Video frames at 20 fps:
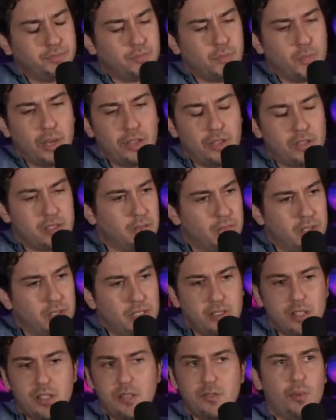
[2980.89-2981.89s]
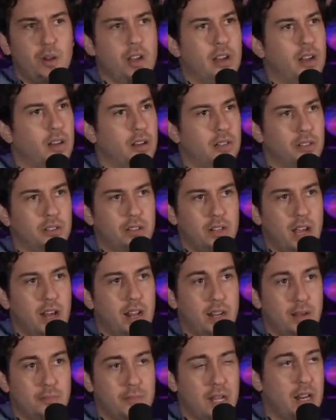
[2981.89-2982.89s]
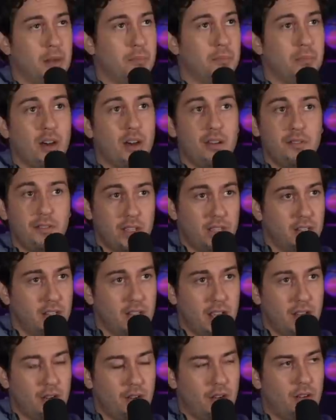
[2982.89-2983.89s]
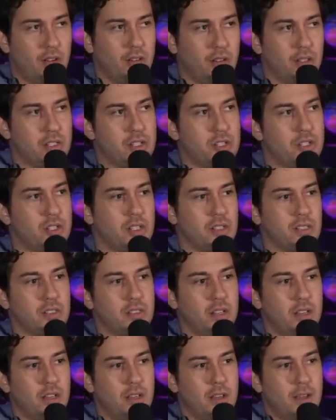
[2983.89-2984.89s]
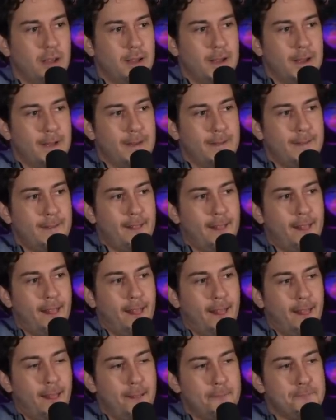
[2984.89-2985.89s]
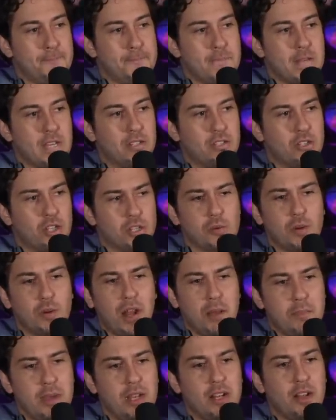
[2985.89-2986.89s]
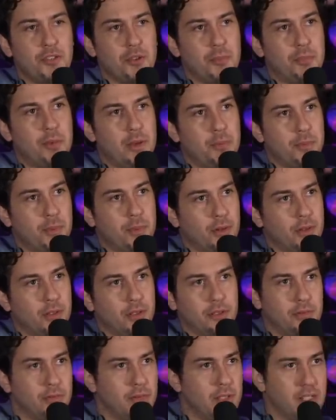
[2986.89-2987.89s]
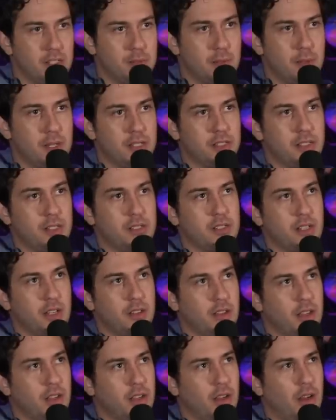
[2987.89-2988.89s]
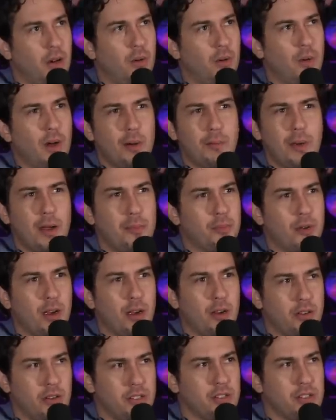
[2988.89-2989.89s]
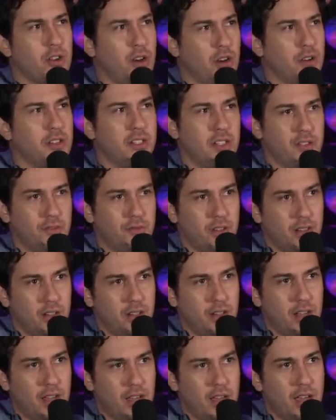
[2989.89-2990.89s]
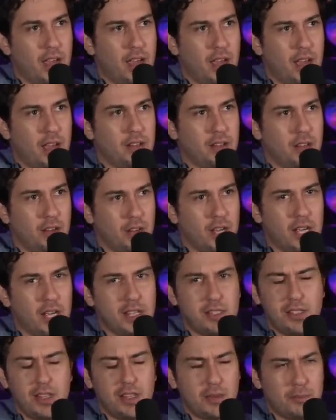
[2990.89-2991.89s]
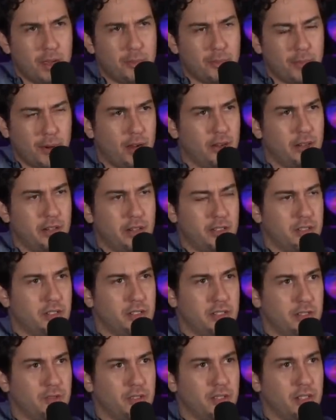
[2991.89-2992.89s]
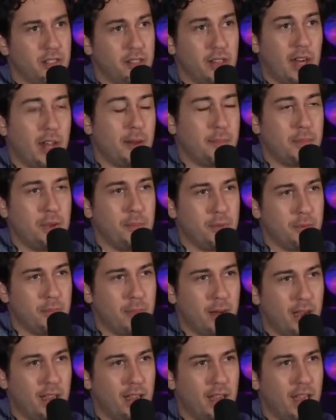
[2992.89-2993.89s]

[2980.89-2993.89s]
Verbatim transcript: whether something does well or not. And I'm not above it at all. It's just, um, it's just when I meet other people in this business, I think, oh wow, my priorities are different. I, I, I know I see that my priorities are different than a lot of people my